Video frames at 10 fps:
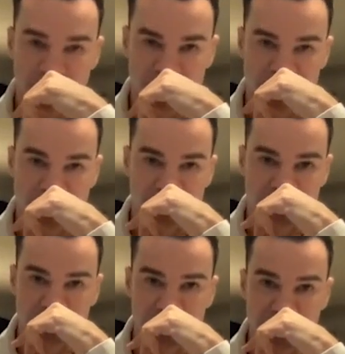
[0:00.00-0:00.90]

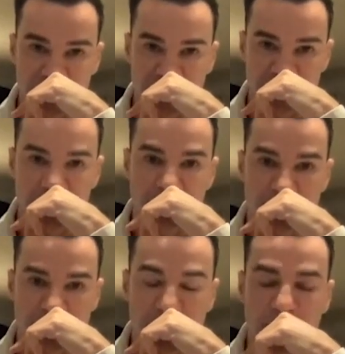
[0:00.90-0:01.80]

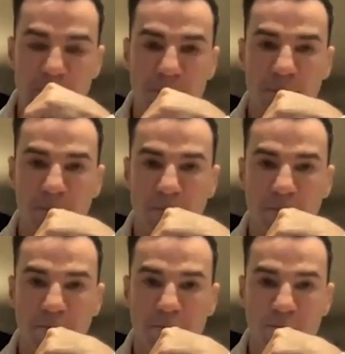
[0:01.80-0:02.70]

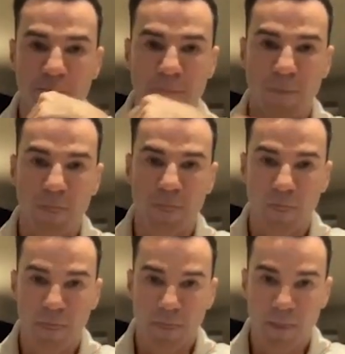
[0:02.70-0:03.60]

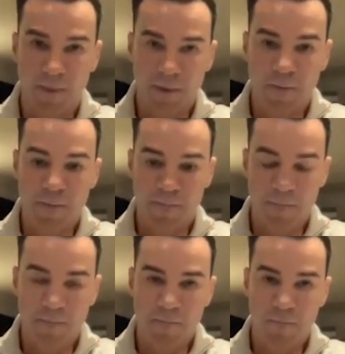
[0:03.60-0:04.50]

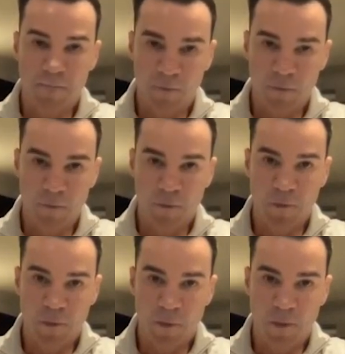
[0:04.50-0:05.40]

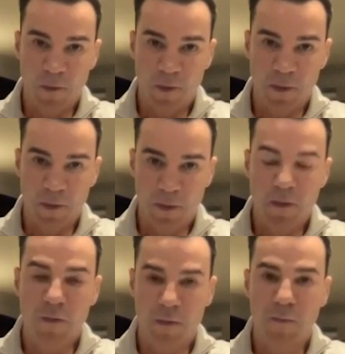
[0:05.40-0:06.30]

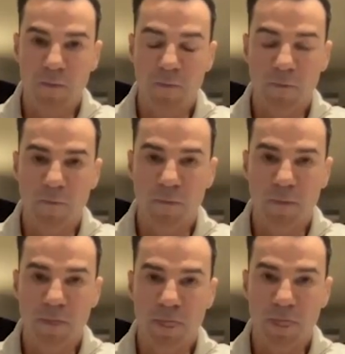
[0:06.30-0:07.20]

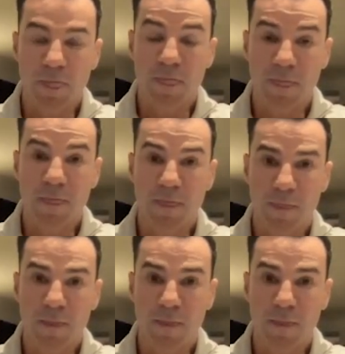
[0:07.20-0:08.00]
This person isn't speaking.